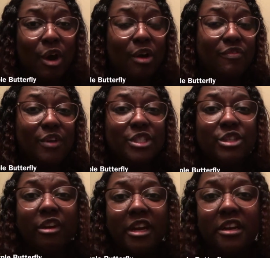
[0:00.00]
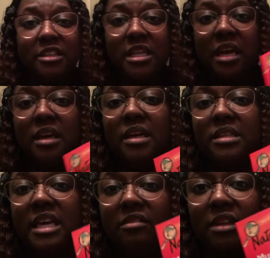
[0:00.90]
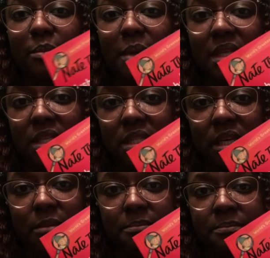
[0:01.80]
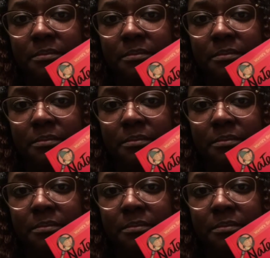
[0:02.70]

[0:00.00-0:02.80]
or first graders, definitely pick these up.